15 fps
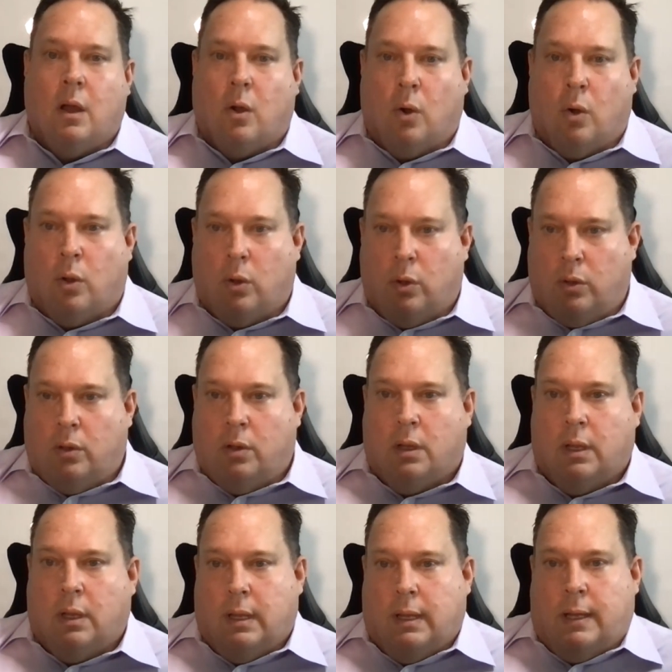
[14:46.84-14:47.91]
all
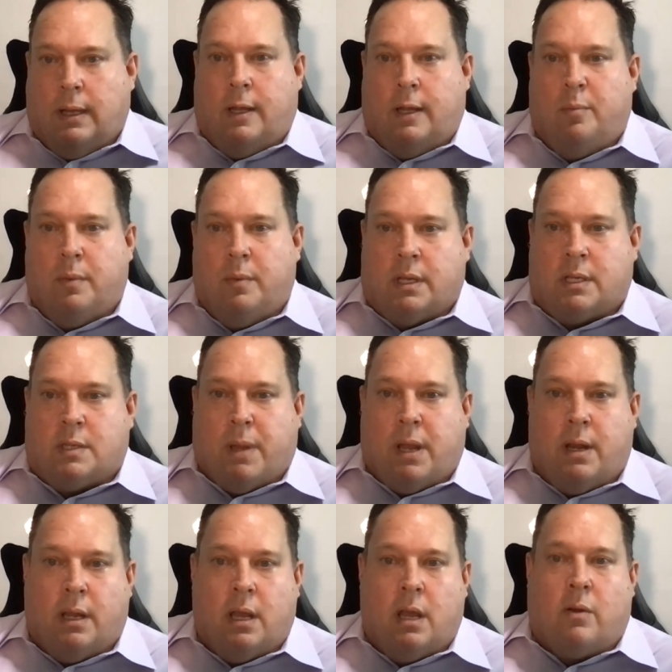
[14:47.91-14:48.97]

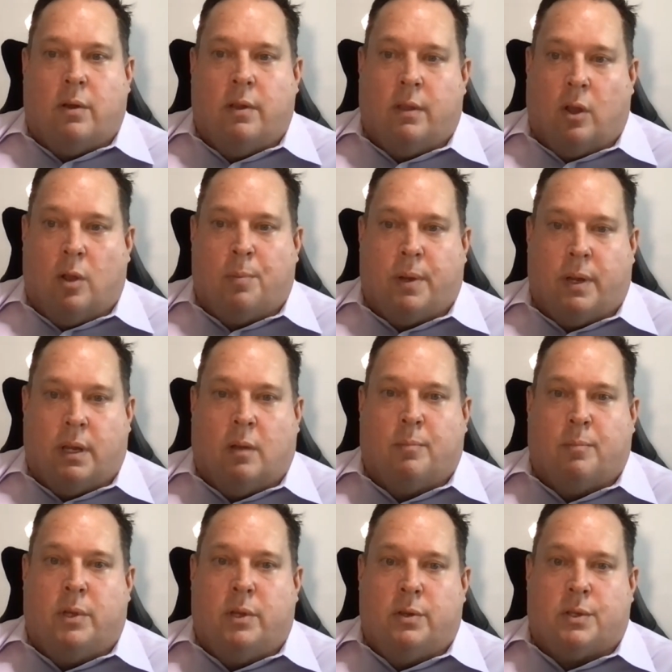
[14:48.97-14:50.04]
expanding out or either opening
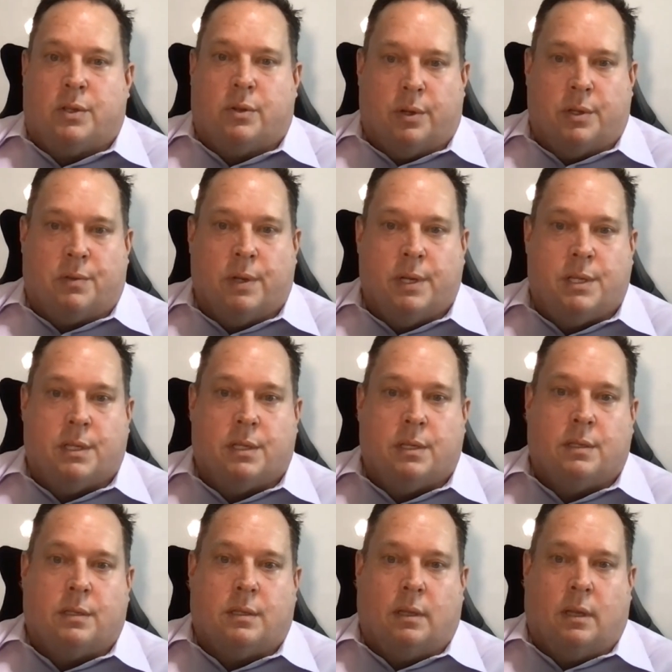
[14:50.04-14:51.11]
up new storage
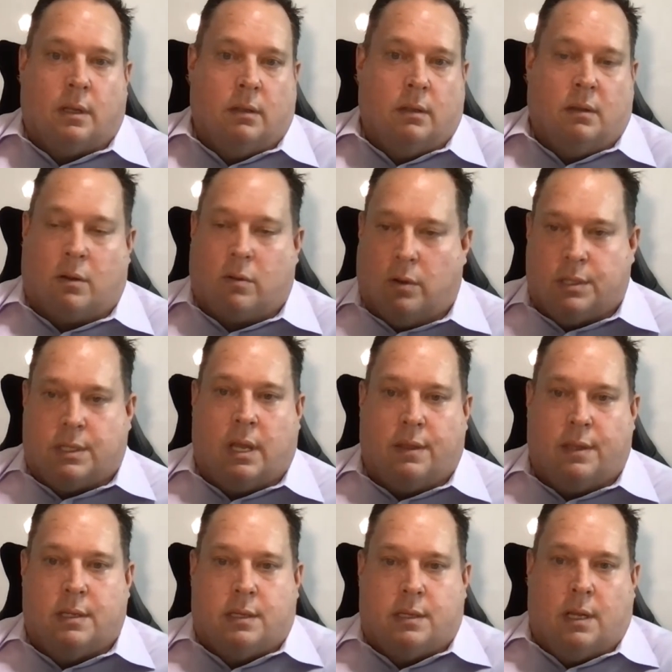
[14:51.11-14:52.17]
regions across
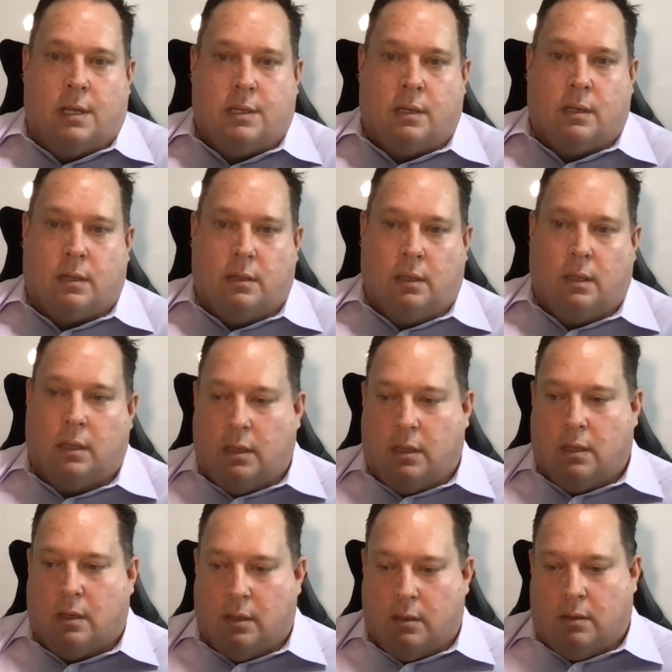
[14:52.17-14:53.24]
Southeast Asia. Clearly,
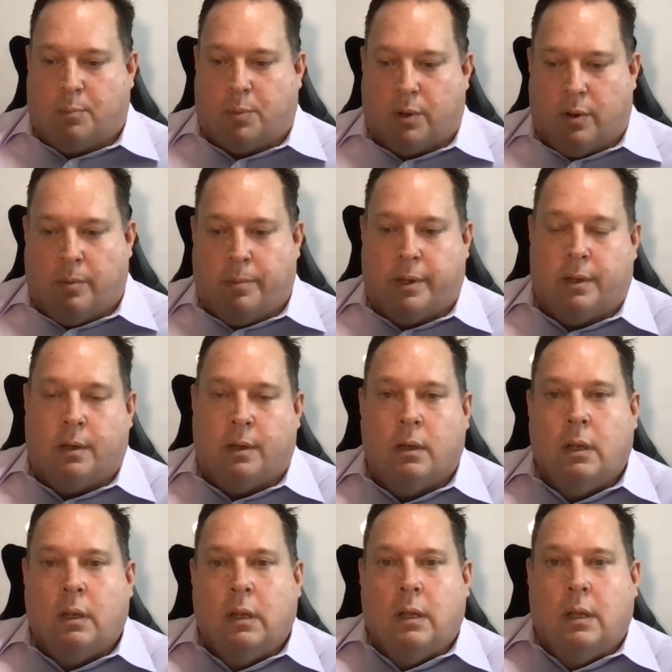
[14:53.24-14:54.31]
the predominant
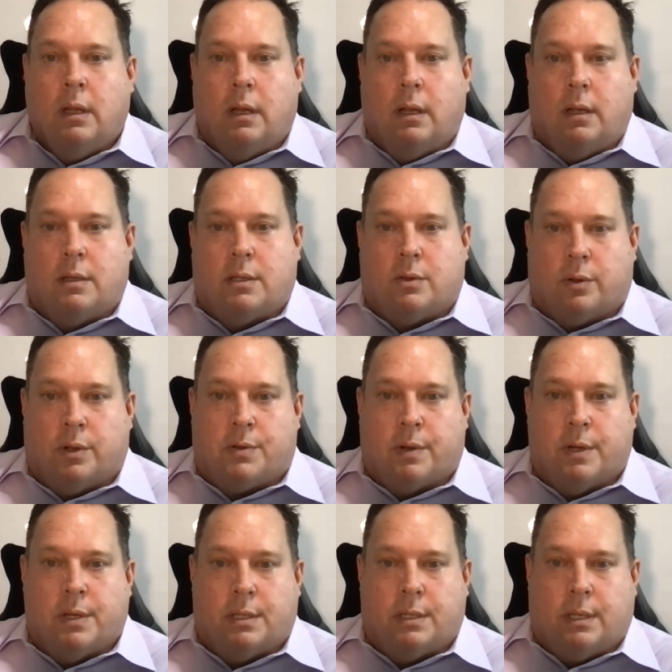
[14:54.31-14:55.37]
storage
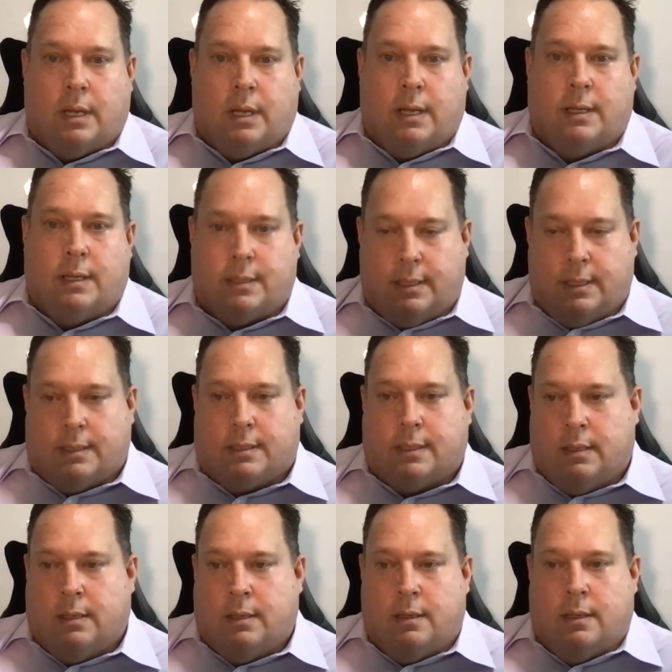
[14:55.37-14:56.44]
region today sits
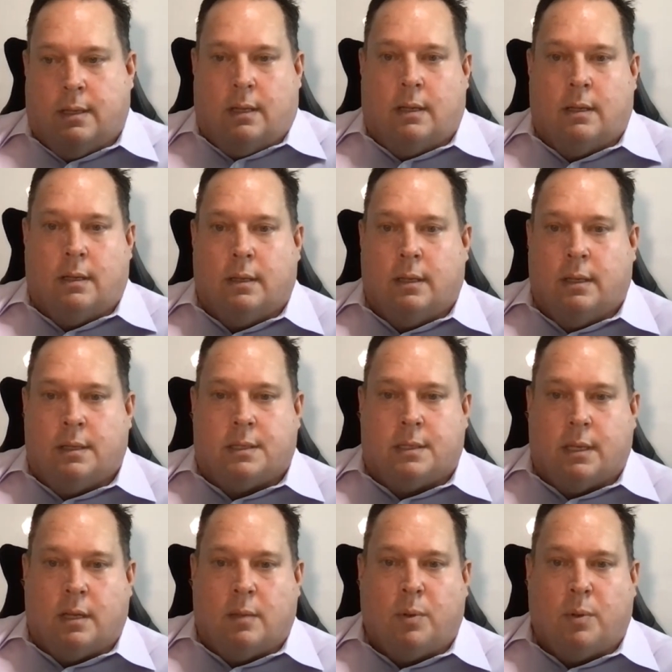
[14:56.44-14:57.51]
in
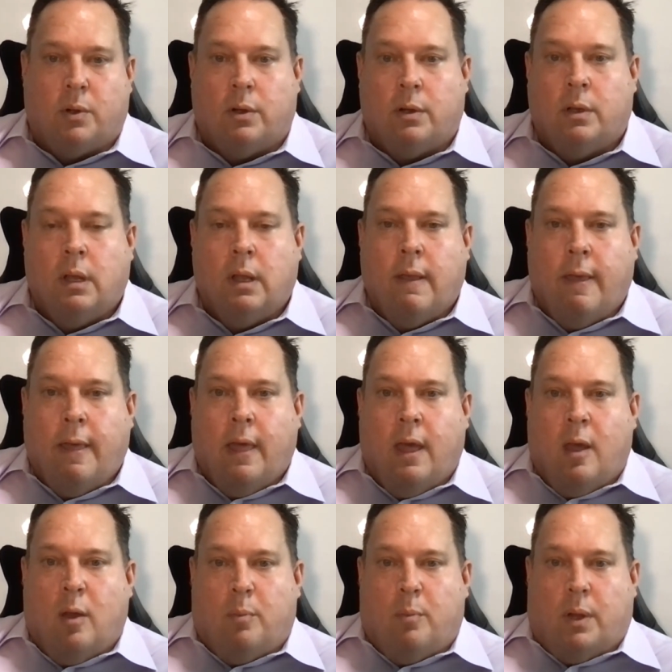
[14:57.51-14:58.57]
Singapore.
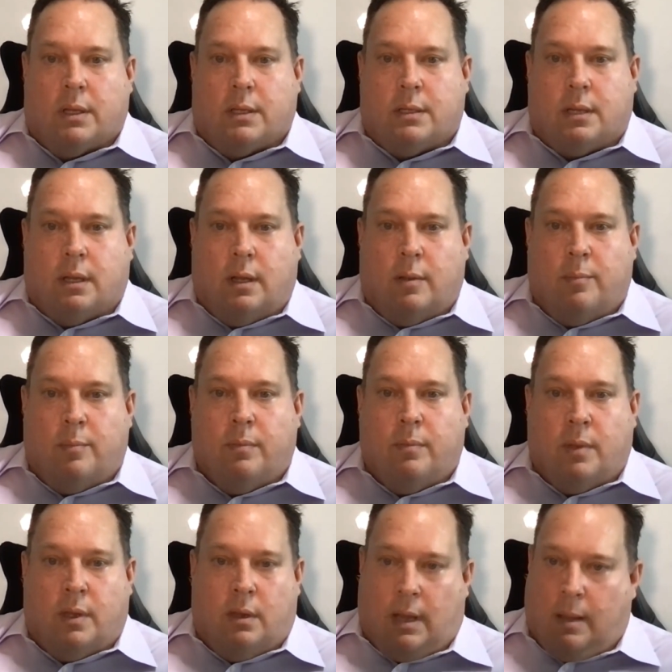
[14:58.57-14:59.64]
But
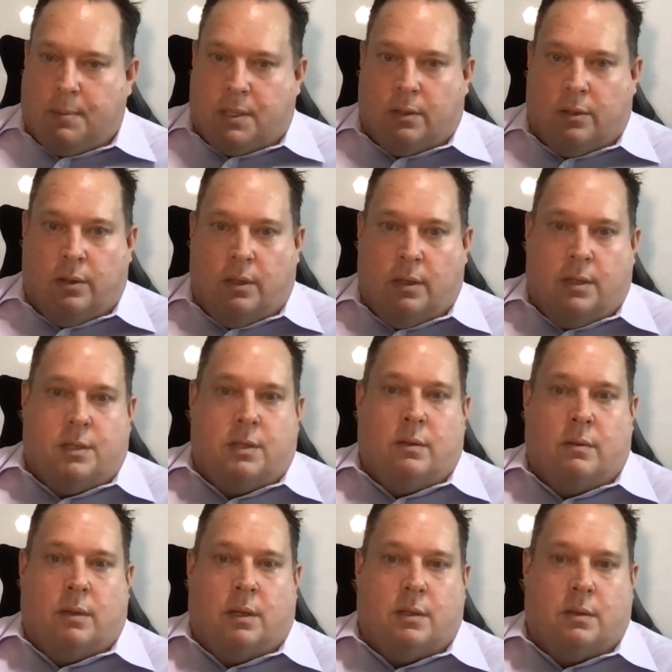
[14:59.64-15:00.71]
absolutely, as
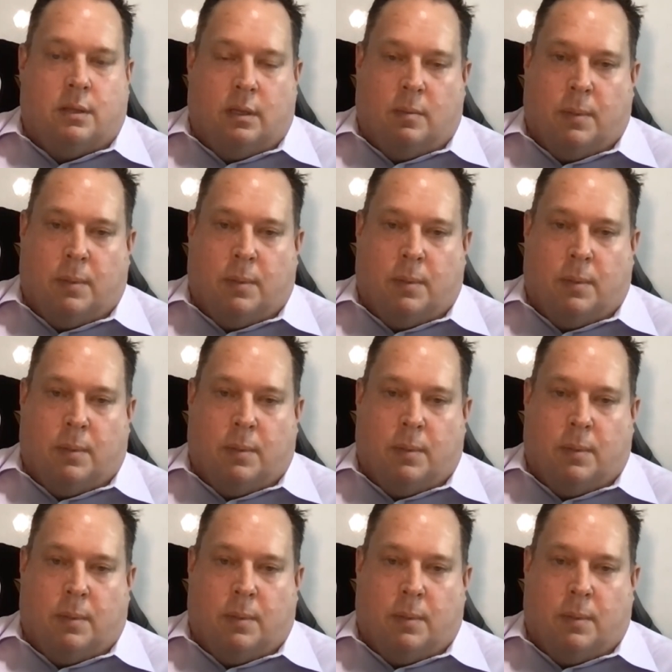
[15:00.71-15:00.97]
you think